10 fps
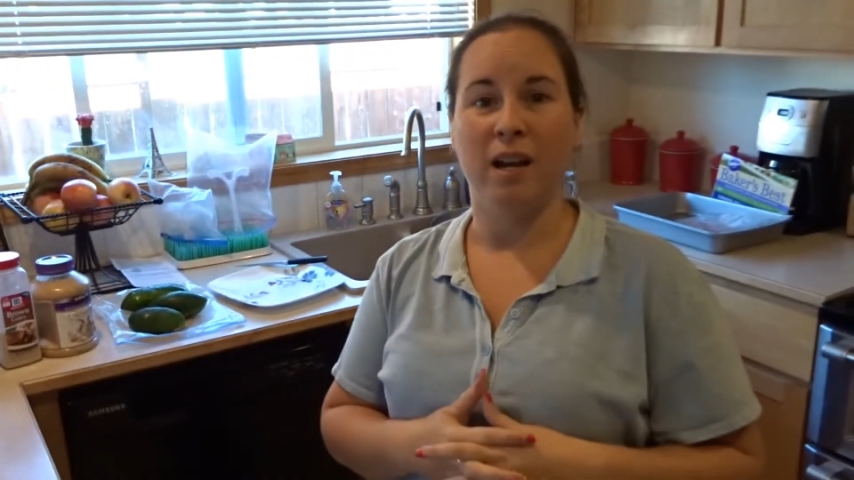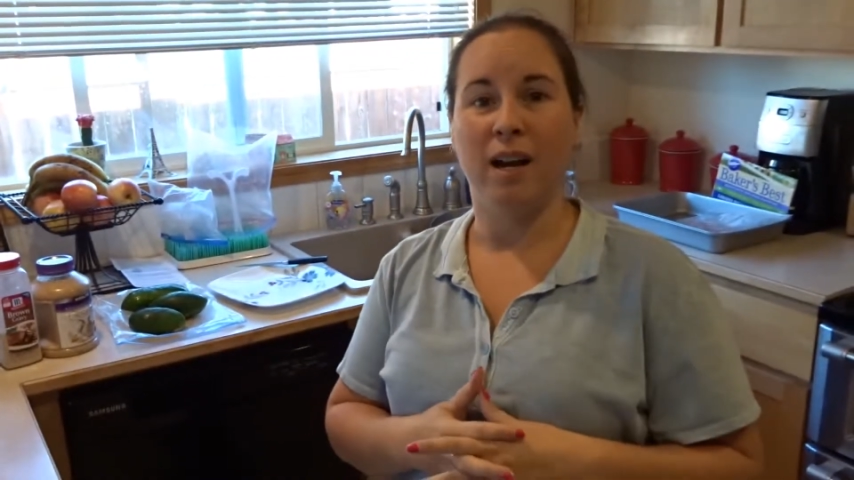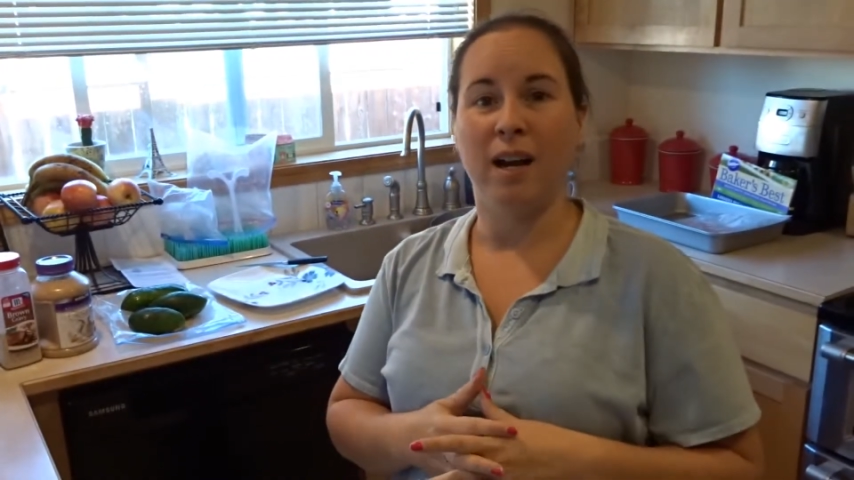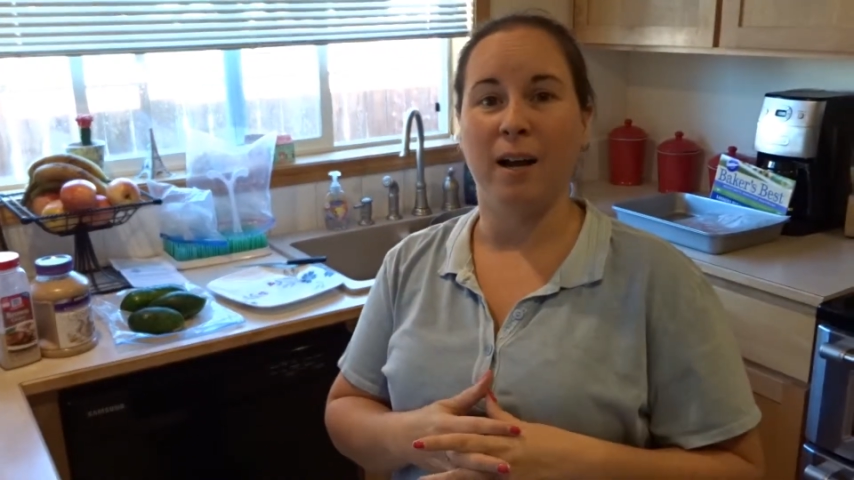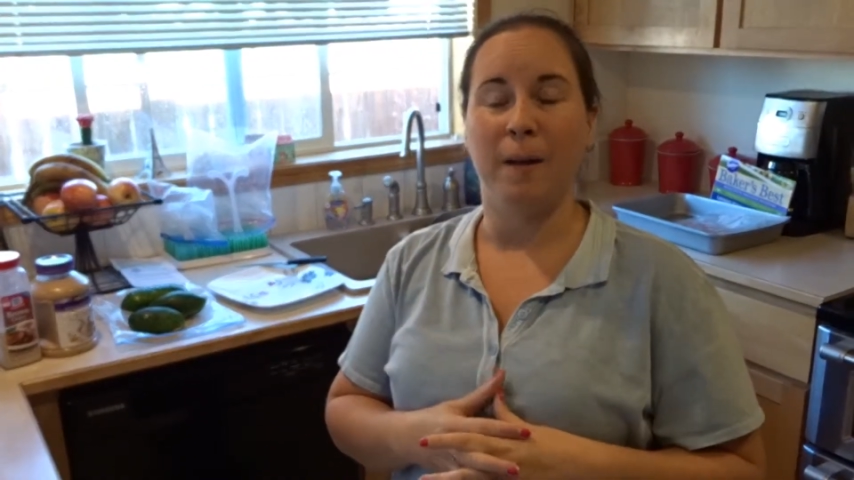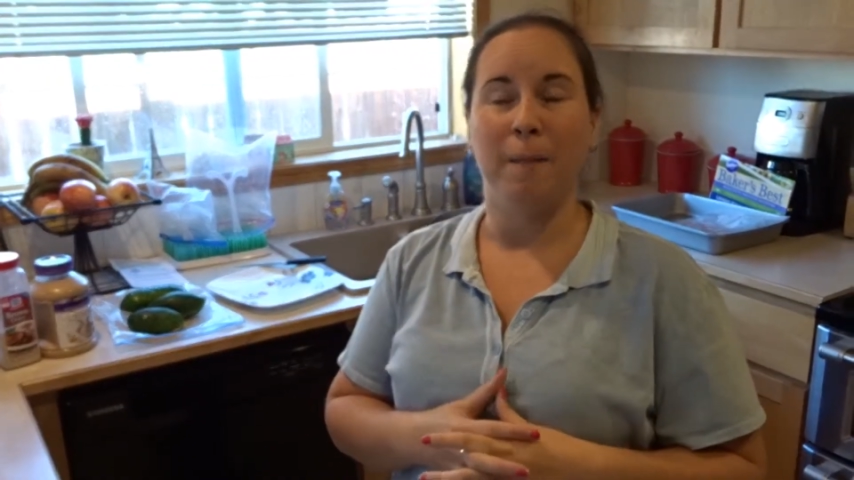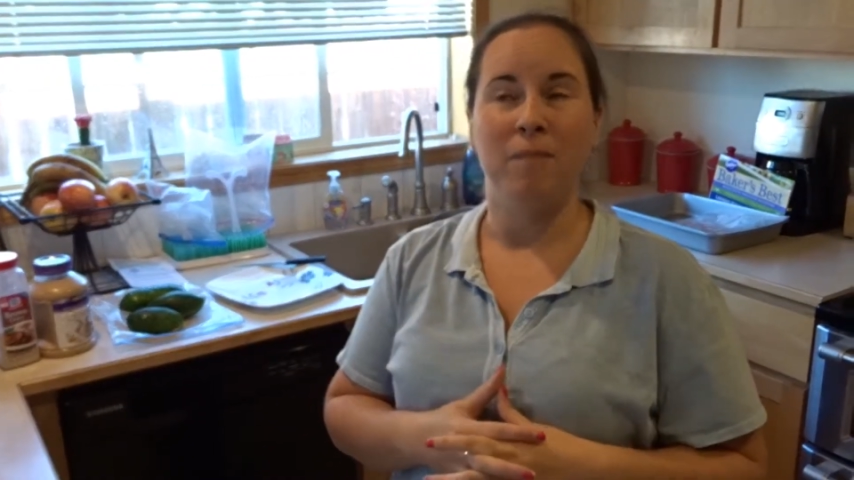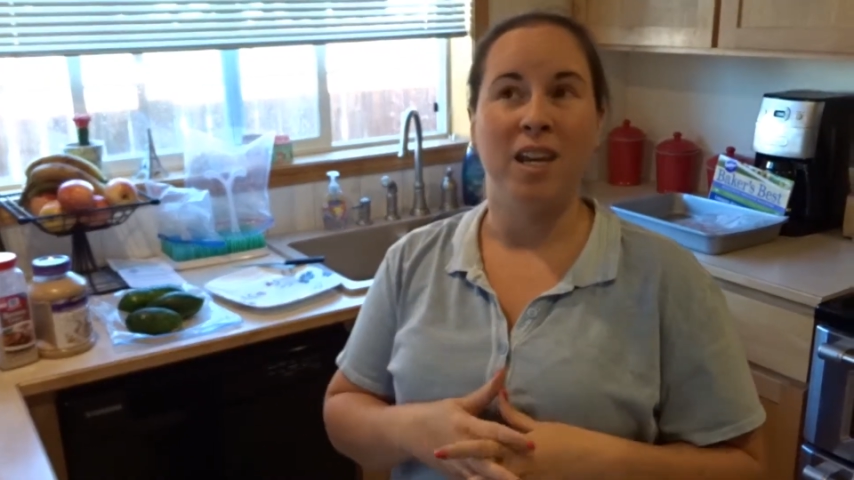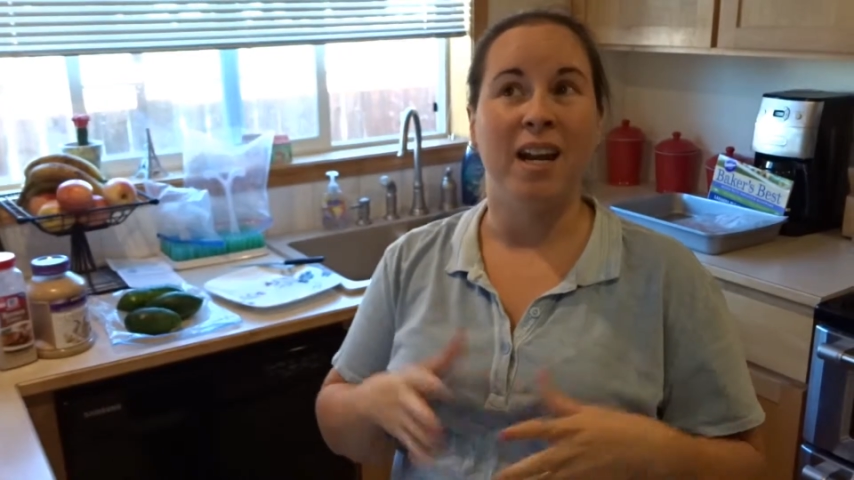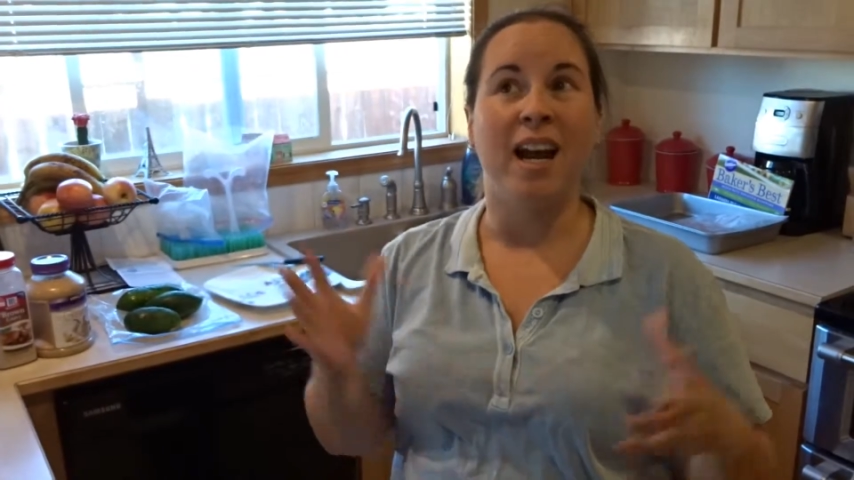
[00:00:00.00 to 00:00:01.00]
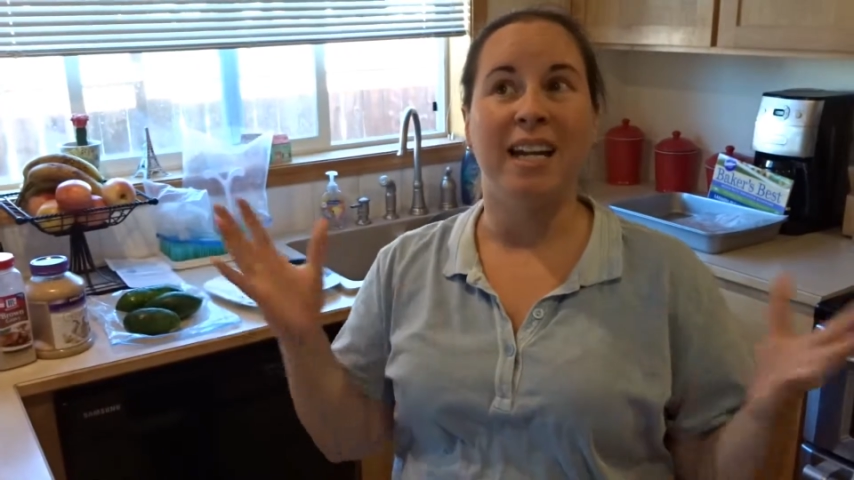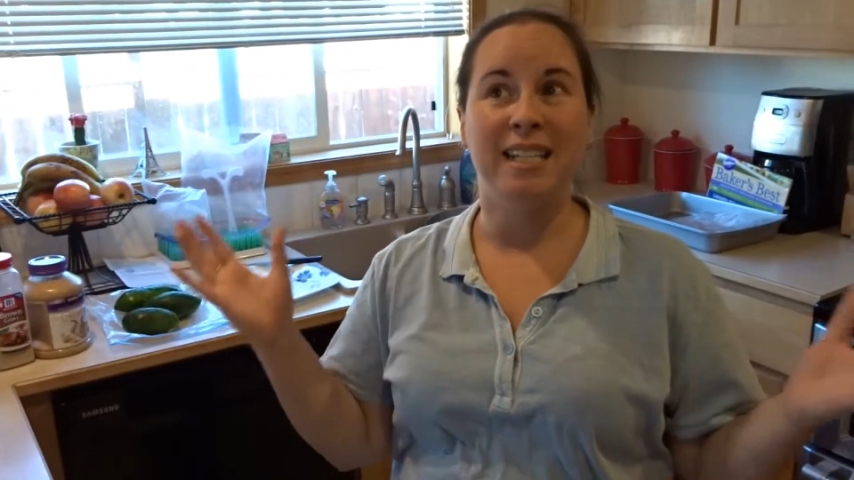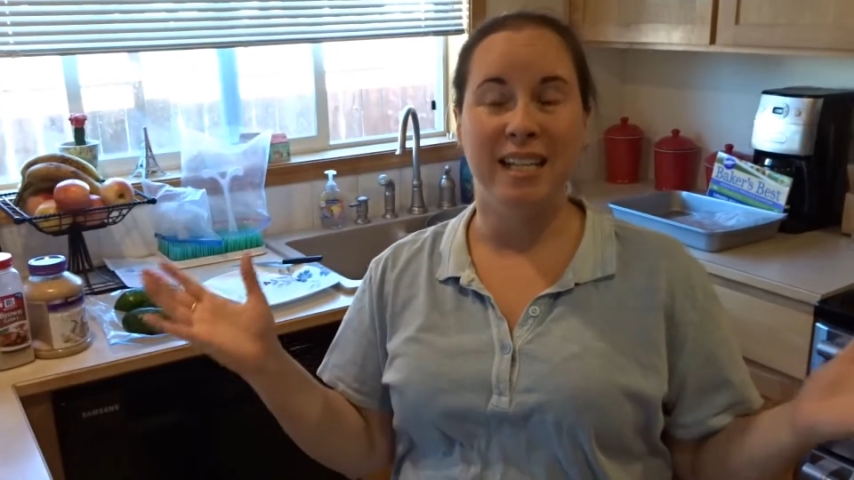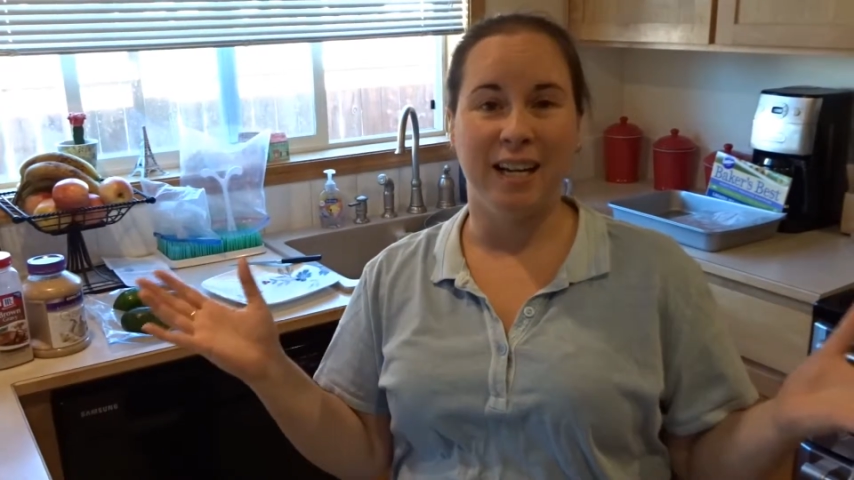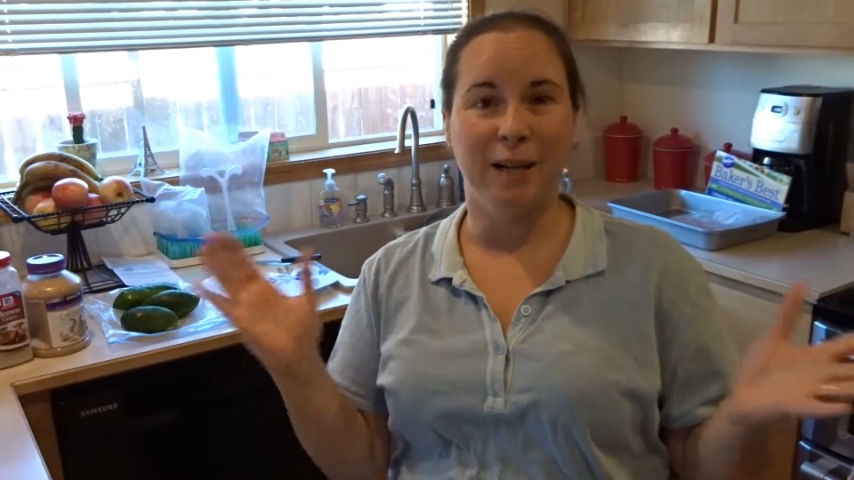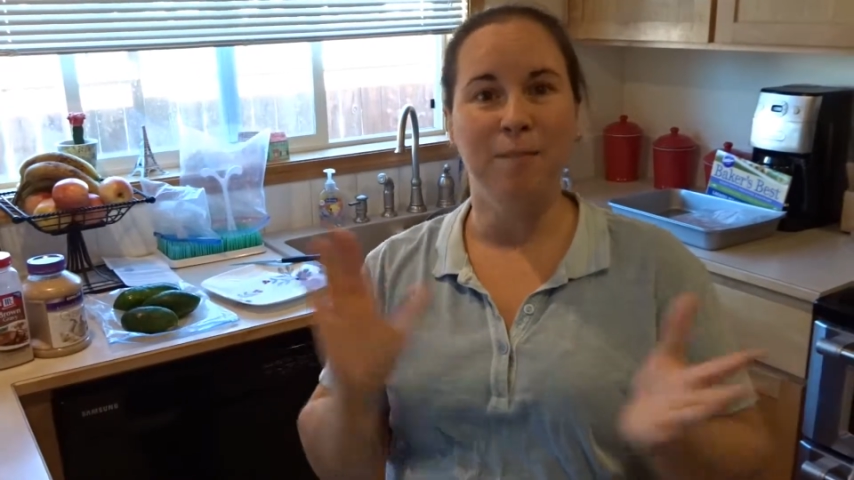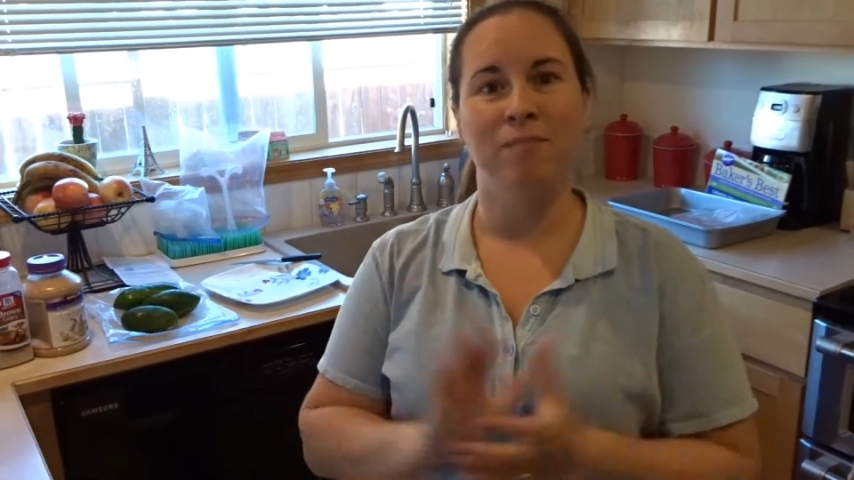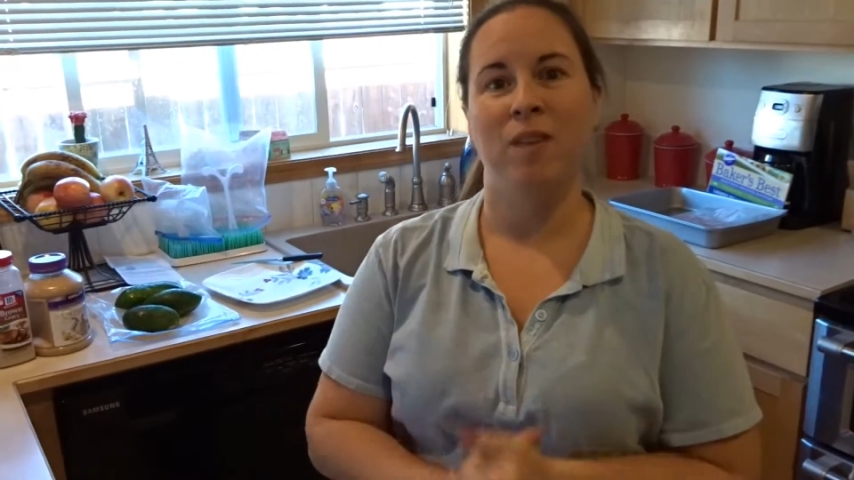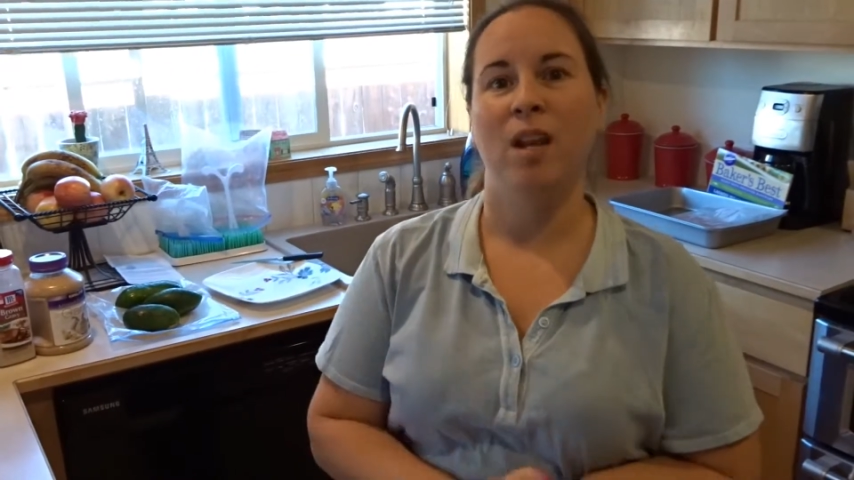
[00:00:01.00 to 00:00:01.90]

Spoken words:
an idea